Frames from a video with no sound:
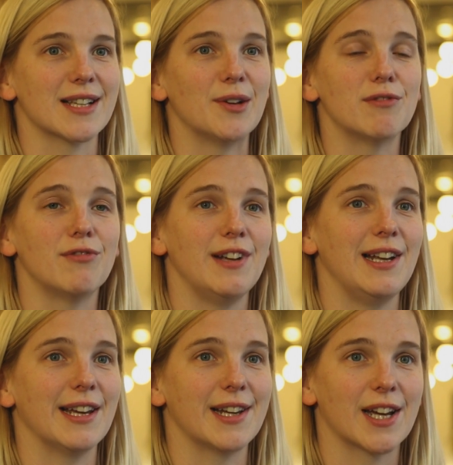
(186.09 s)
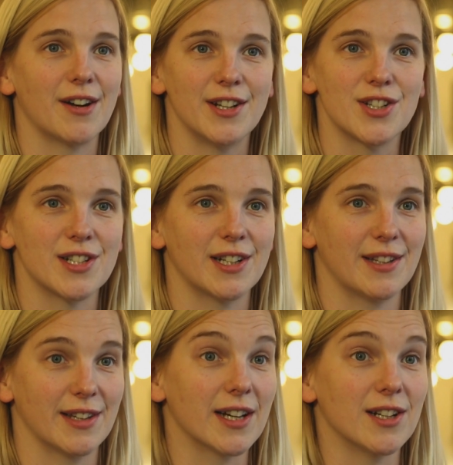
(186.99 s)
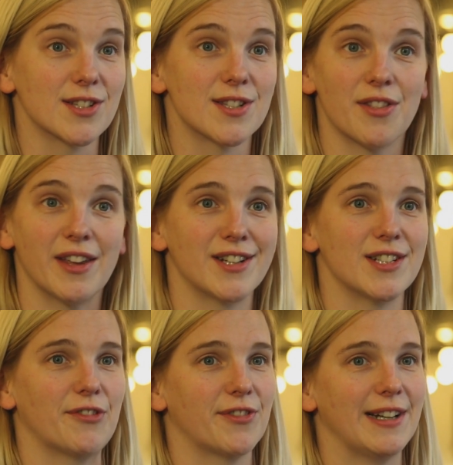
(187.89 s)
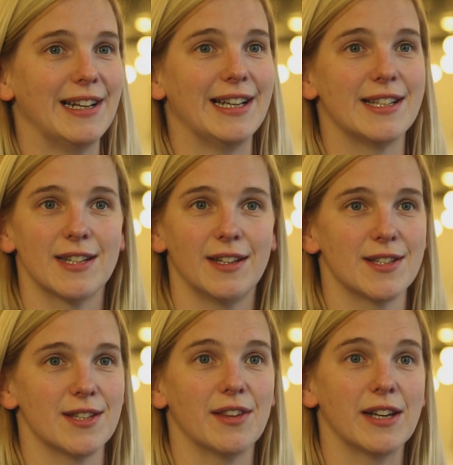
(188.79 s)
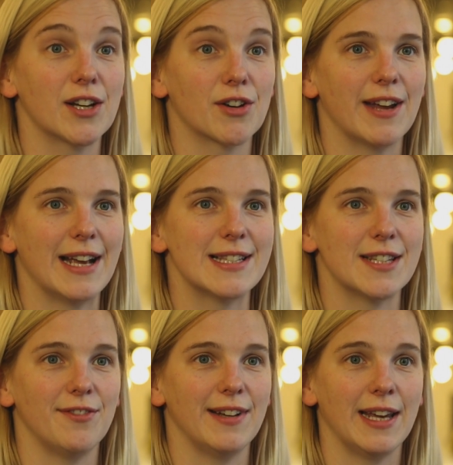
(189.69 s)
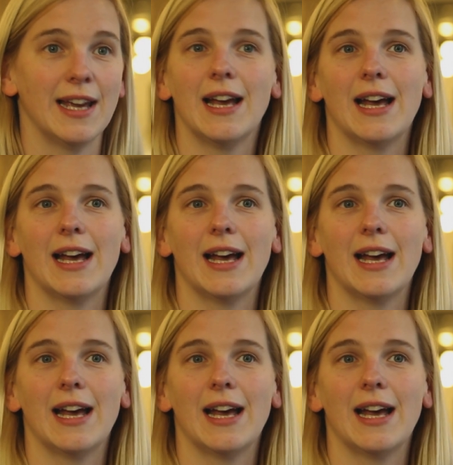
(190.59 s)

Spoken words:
I would really encourage the girls to think differently, to think creatively